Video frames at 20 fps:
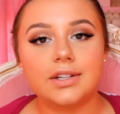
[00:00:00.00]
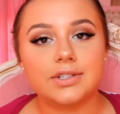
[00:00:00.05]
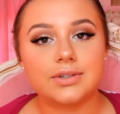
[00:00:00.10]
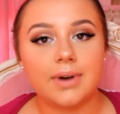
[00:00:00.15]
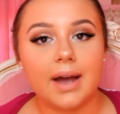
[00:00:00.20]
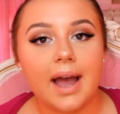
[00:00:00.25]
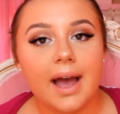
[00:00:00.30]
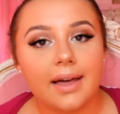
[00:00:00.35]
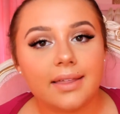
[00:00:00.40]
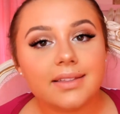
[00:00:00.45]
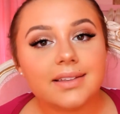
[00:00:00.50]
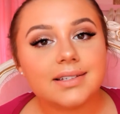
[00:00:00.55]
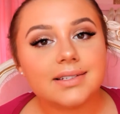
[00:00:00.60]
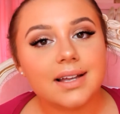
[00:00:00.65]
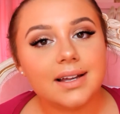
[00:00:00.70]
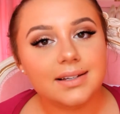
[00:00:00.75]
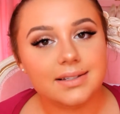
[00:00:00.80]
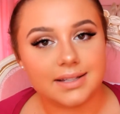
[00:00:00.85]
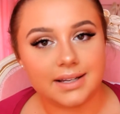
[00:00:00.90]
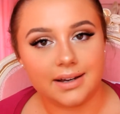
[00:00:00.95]
So I have
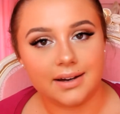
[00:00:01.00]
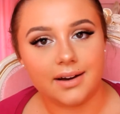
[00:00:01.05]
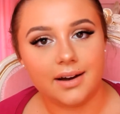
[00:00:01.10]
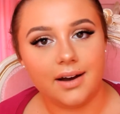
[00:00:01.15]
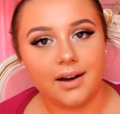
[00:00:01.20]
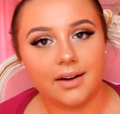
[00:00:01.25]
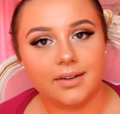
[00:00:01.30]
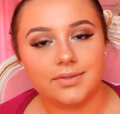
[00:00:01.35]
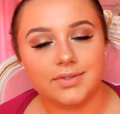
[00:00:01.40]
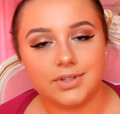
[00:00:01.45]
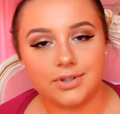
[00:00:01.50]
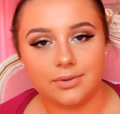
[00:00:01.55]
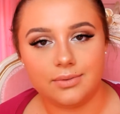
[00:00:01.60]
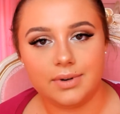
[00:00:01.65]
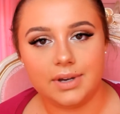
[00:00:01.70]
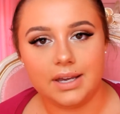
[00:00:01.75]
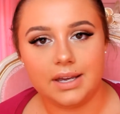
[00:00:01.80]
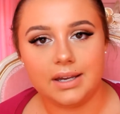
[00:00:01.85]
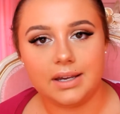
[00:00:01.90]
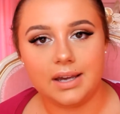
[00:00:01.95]
this idea of
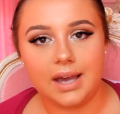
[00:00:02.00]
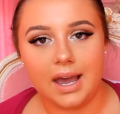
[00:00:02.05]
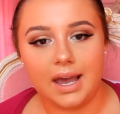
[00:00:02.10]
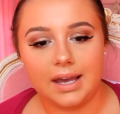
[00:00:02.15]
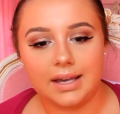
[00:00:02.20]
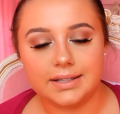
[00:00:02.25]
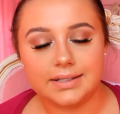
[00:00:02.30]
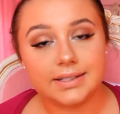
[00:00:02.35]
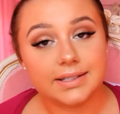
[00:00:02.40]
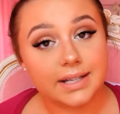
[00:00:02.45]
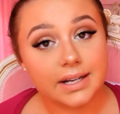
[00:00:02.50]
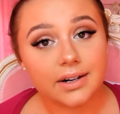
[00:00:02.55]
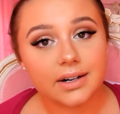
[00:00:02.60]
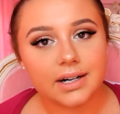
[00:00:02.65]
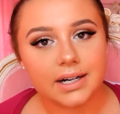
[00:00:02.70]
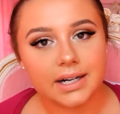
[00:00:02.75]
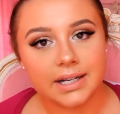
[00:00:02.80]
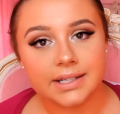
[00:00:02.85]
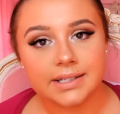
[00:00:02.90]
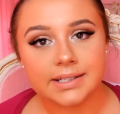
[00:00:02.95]
doing a
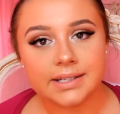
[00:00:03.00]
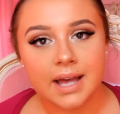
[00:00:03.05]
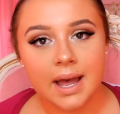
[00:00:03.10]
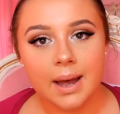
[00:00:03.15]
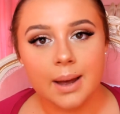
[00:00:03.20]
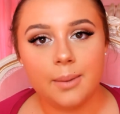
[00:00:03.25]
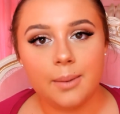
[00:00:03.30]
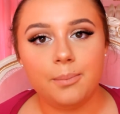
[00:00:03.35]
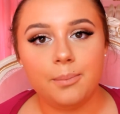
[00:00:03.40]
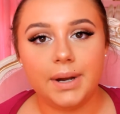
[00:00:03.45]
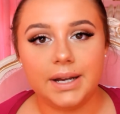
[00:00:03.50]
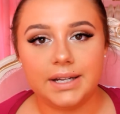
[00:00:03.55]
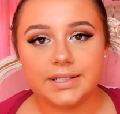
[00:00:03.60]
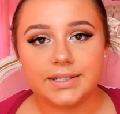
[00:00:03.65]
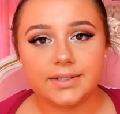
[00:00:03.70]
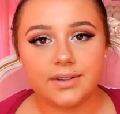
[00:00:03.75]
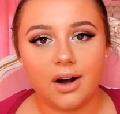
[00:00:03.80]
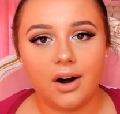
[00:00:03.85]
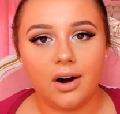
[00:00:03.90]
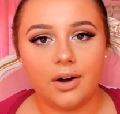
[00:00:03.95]
series
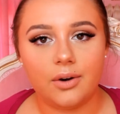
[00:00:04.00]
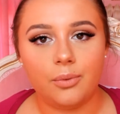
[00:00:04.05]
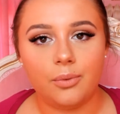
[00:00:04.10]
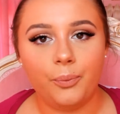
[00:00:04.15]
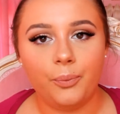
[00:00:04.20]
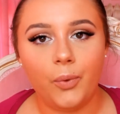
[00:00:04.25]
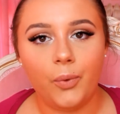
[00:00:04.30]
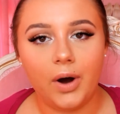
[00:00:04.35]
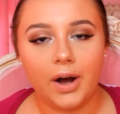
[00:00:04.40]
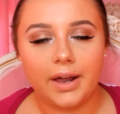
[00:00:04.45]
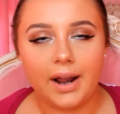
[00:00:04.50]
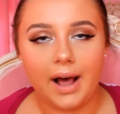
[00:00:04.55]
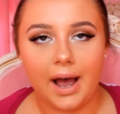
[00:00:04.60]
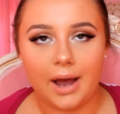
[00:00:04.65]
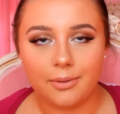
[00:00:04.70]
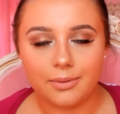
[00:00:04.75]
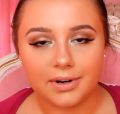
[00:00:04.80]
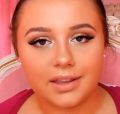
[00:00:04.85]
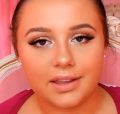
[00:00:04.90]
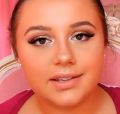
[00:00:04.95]
based on what
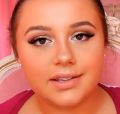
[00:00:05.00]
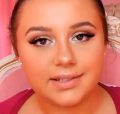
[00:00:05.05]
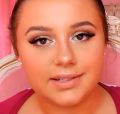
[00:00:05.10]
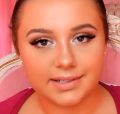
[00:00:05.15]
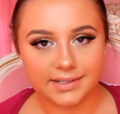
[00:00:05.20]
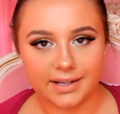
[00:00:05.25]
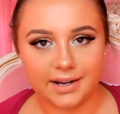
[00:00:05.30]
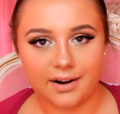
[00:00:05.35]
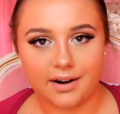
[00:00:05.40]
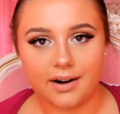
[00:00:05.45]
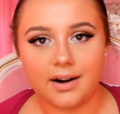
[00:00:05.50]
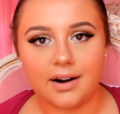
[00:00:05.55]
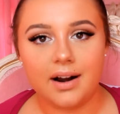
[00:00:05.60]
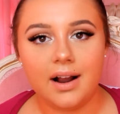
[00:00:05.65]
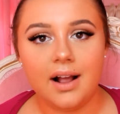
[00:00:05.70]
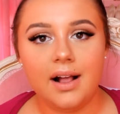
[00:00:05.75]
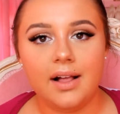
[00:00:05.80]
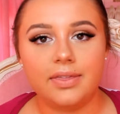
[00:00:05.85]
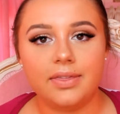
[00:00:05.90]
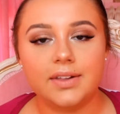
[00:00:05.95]
I would consider
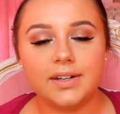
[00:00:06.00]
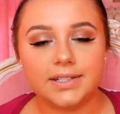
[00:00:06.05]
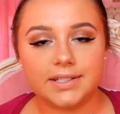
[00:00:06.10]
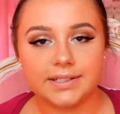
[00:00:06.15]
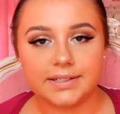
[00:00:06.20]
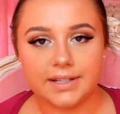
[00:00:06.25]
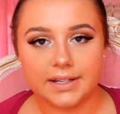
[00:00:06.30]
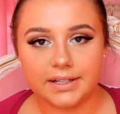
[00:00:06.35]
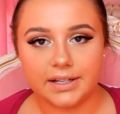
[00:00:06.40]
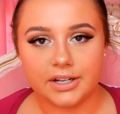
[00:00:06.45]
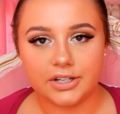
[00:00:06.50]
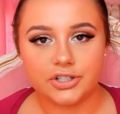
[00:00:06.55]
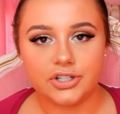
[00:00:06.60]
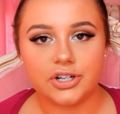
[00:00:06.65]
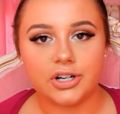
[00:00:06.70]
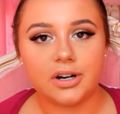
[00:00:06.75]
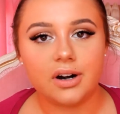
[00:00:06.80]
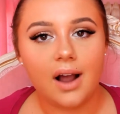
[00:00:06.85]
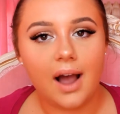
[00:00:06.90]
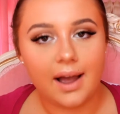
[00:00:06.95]
the
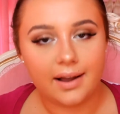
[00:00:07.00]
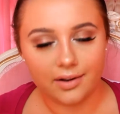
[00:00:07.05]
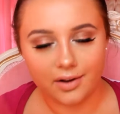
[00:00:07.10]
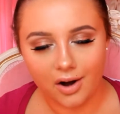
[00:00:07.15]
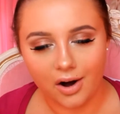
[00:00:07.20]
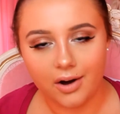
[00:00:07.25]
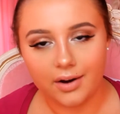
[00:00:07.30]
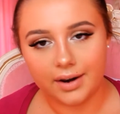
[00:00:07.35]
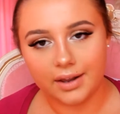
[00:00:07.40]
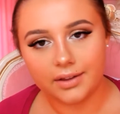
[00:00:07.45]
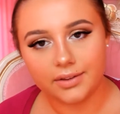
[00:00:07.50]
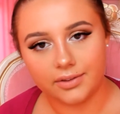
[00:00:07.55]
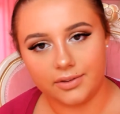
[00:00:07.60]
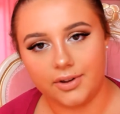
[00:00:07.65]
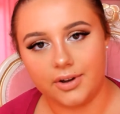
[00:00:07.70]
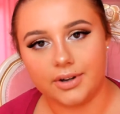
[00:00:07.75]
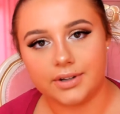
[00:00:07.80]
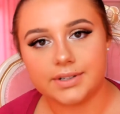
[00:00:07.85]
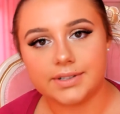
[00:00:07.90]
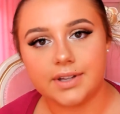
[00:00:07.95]
signature iconic
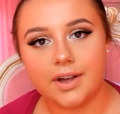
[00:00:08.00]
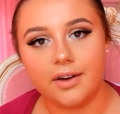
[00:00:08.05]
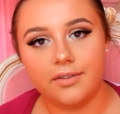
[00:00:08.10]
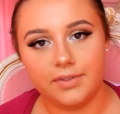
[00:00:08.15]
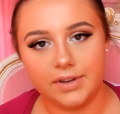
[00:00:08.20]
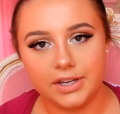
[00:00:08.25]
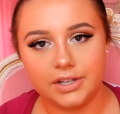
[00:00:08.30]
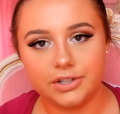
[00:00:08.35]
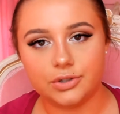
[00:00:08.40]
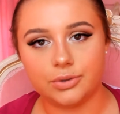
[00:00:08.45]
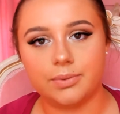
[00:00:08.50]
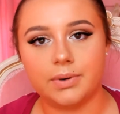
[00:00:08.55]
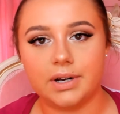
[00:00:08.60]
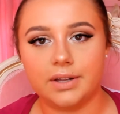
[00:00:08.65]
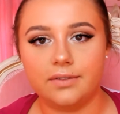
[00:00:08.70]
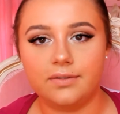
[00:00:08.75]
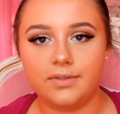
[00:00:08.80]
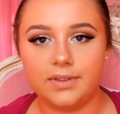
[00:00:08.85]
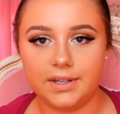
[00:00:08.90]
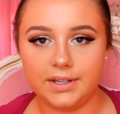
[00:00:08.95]
looks of each one
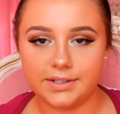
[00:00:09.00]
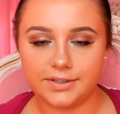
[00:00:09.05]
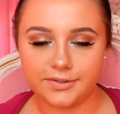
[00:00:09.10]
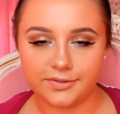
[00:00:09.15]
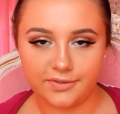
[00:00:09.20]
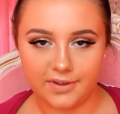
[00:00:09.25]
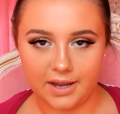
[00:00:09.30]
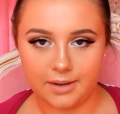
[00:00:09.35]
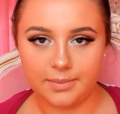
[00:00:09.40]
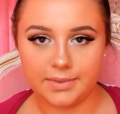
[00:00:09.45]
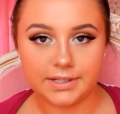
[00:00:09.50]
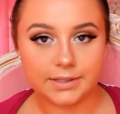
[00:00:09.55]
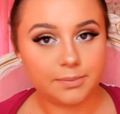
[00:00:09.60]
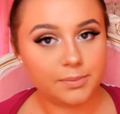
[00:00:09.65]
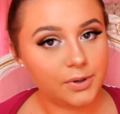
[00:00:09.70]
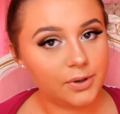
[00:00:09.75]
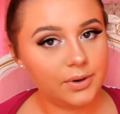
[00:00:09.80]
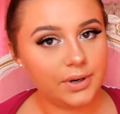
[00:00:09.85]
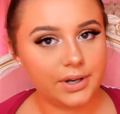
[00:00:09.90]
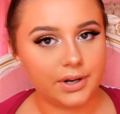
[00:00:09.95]
of these famous
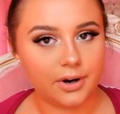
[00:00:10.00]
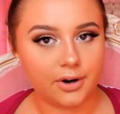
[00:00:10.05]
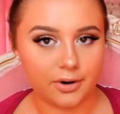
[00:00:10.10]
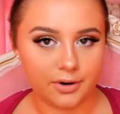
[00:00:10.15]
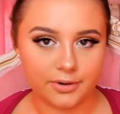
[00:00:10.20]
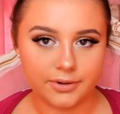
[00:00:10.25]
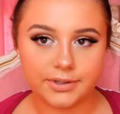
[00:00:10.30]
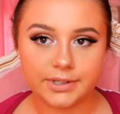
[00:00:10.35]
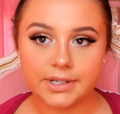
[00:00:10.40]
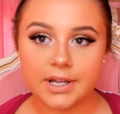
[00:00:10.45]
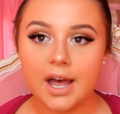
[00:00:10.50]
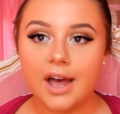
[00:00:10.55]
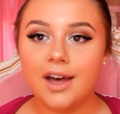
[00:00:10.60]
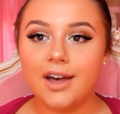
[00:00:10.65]
beauty gurus.